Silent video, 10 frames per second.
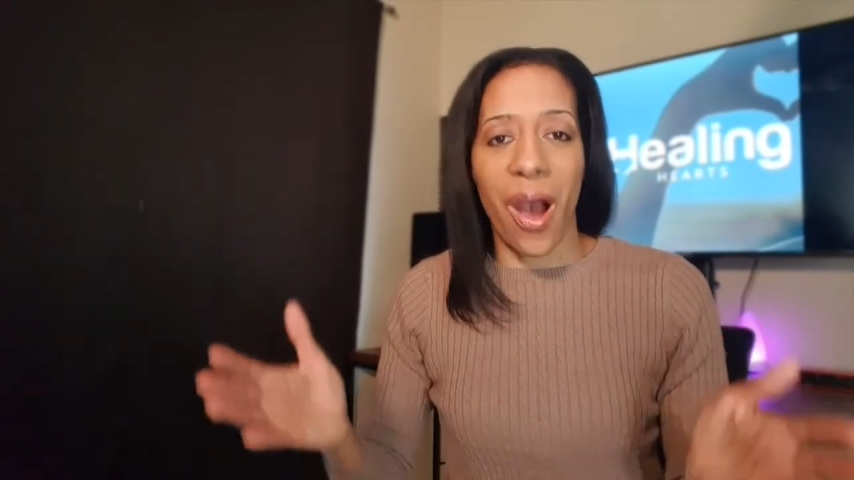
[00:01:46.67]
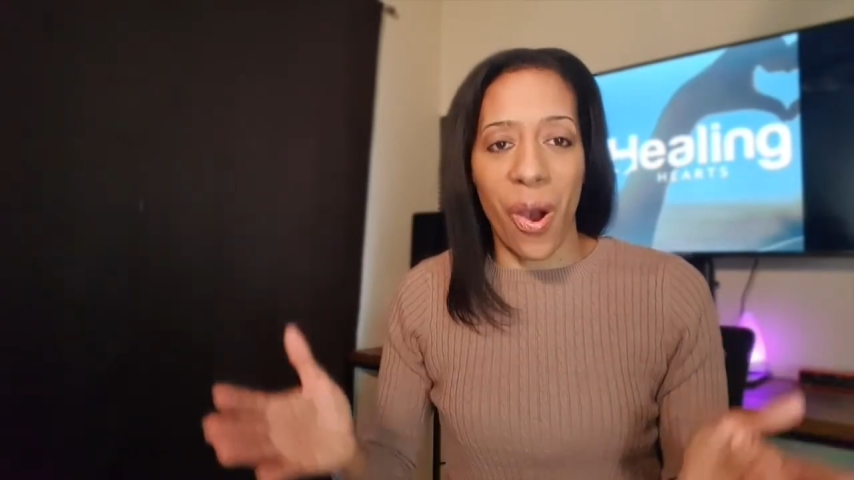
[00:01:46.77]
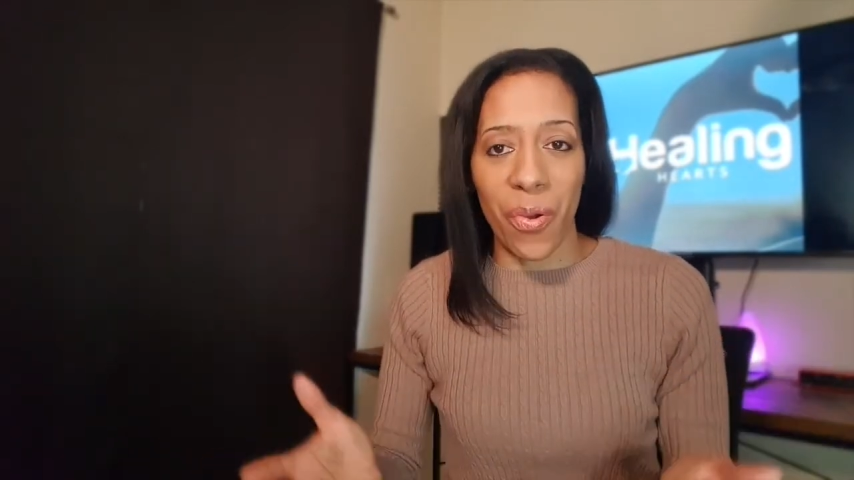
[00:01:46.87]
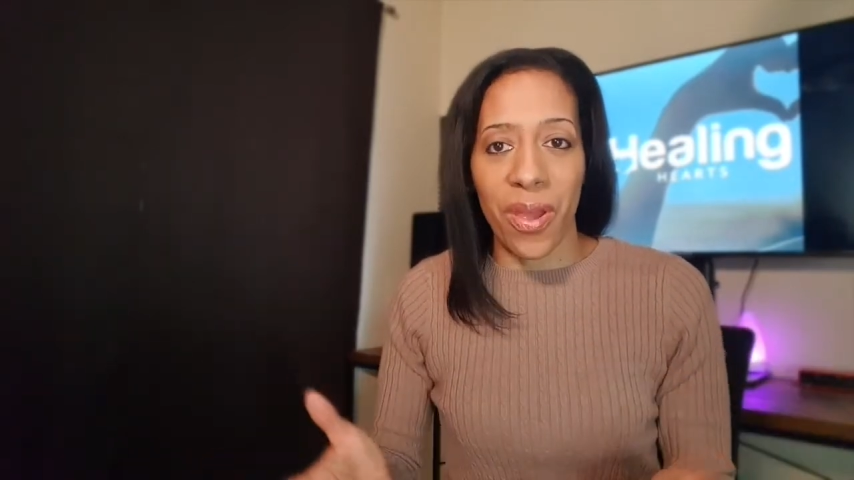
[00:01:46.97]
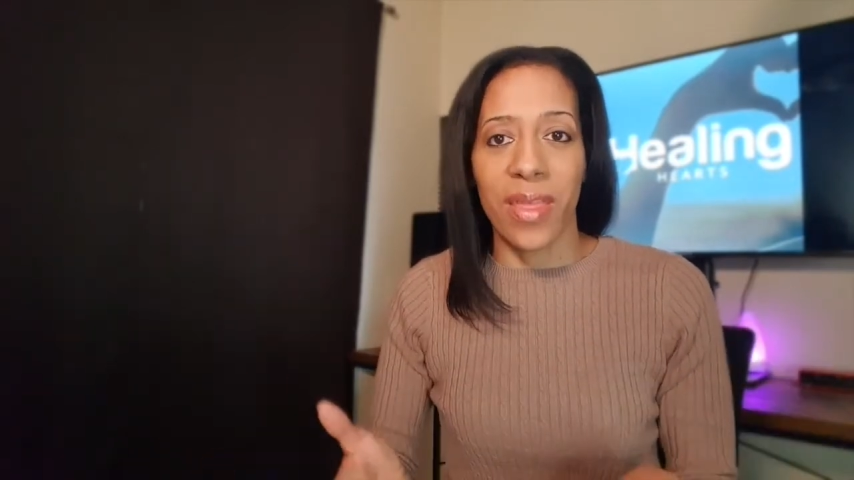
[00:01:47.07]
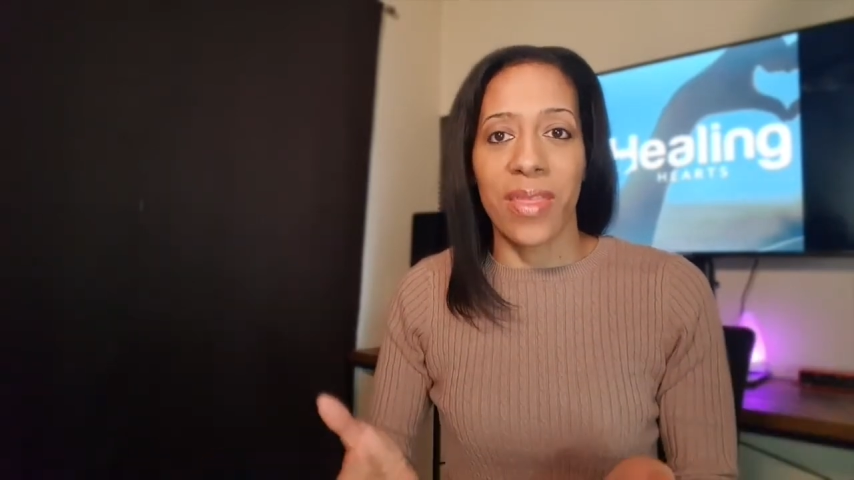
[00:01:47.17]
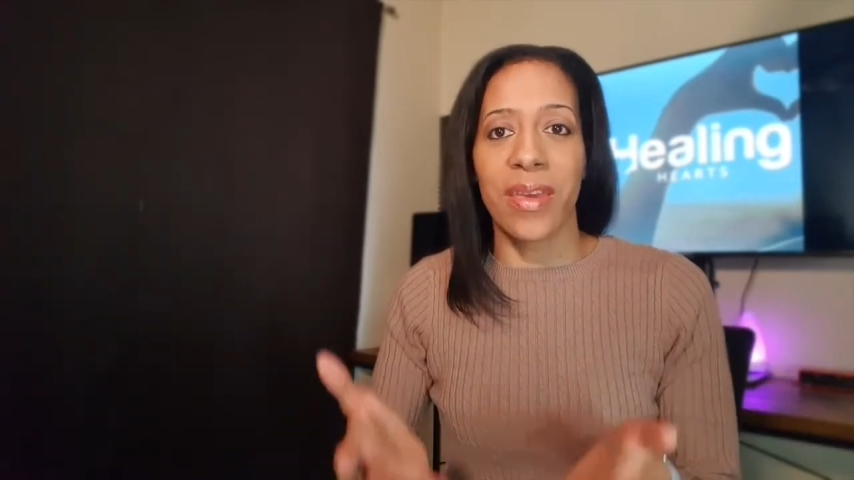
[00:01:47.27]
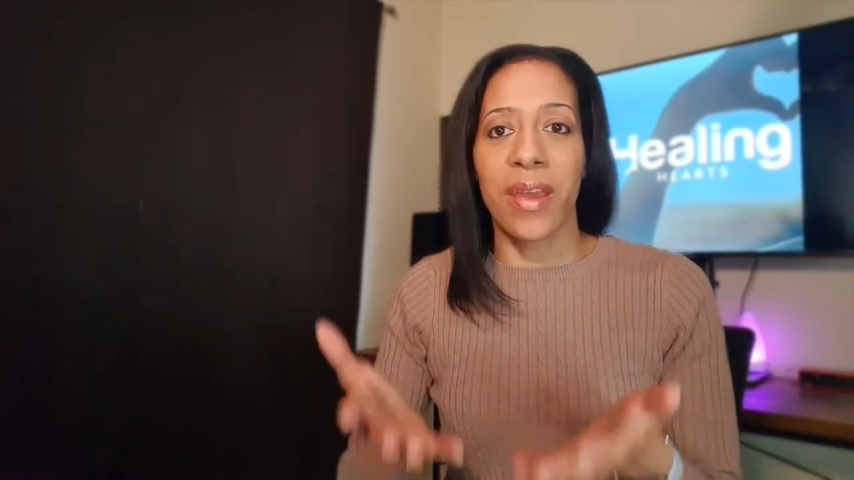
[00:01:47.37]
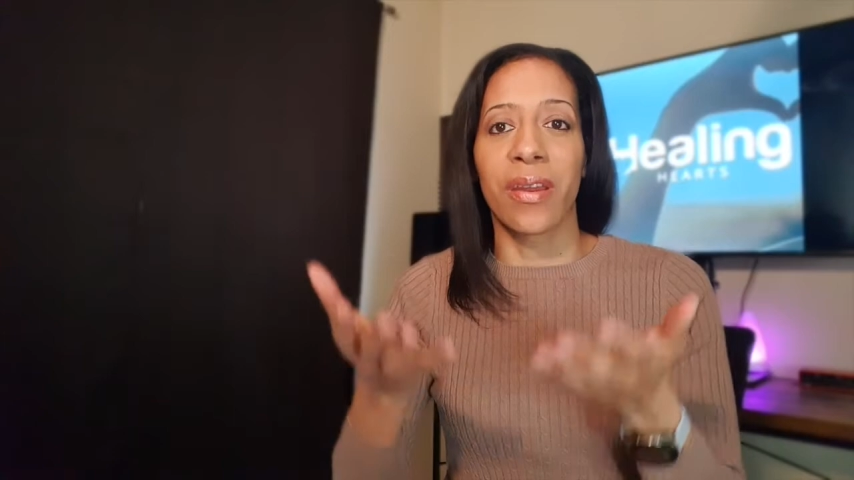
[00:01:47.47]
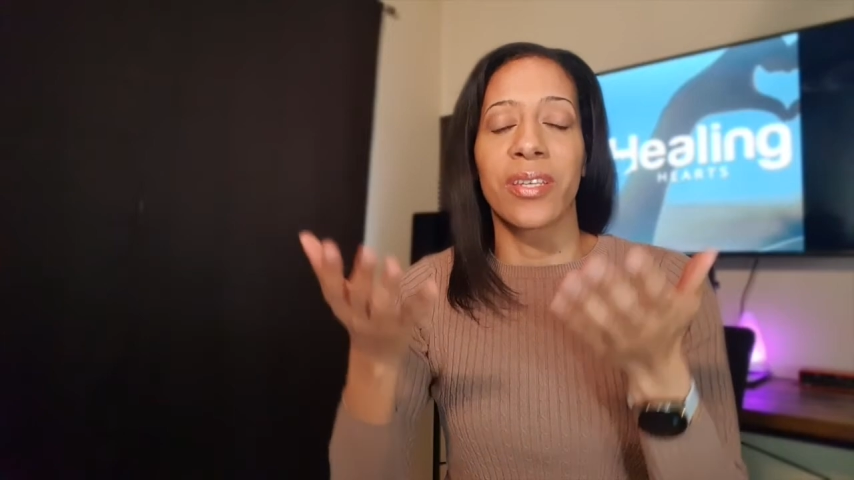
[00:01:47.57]
how
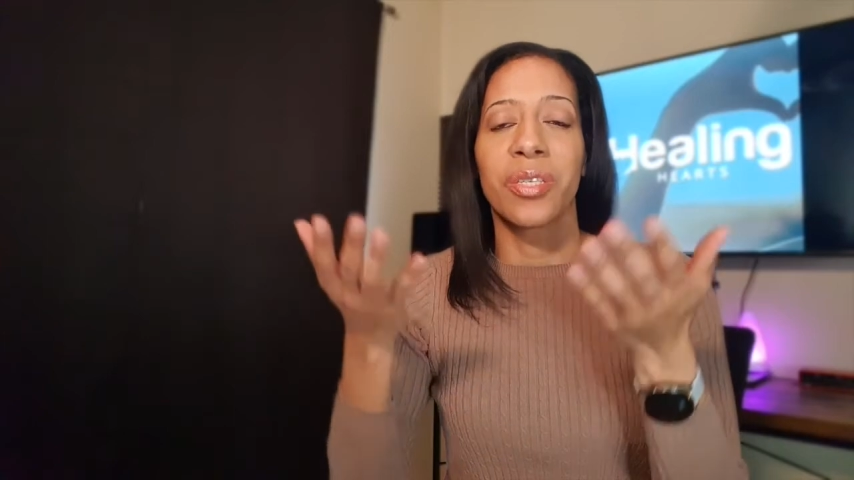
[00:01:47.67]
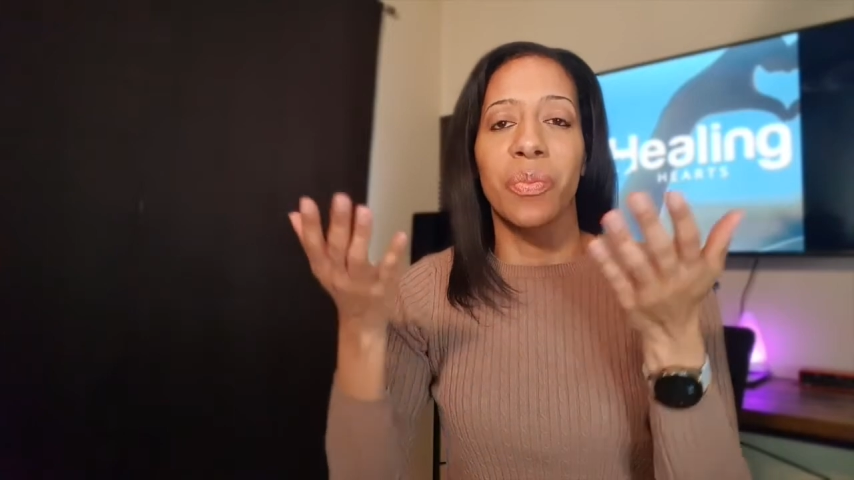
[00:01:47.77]
they are